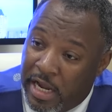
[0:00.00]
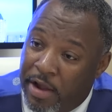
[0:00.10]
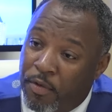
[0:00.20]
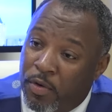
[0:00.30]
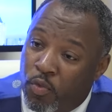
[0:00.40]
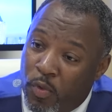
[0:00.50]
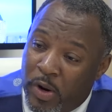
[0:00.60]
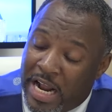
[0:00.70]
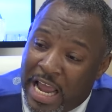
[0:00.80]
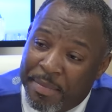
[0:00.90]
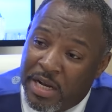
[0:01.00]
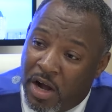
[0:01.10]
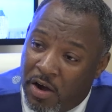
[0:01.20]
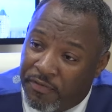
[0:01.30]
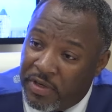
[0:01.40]
And when I'm in
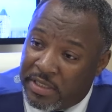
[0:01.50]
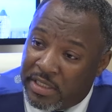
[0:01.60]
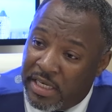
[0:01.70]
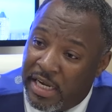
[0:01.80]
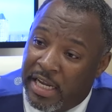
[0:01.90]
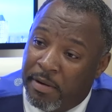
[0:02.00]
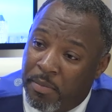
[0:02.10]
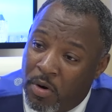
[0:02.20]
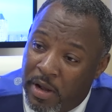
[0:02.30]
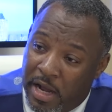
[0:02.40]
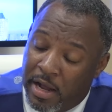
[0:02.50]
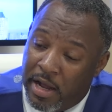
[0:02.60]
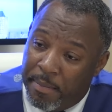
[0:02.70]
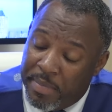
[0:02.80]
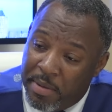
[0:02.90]
office and
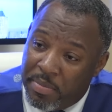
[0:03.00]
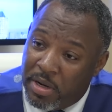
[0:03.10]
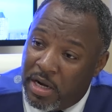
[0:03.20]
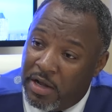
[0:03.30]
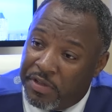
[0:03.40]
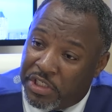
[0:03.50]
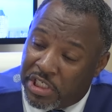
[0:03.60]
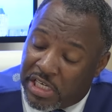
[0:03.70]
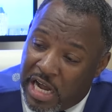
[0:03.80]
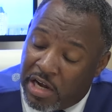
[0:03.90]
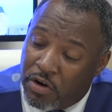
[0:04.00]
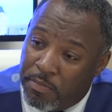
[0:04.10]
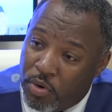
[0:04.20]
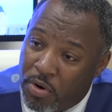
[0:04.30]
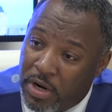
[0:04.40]
a member of the Chicago
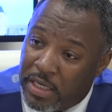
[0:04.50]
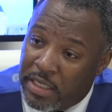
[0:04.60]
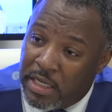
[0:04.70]
Board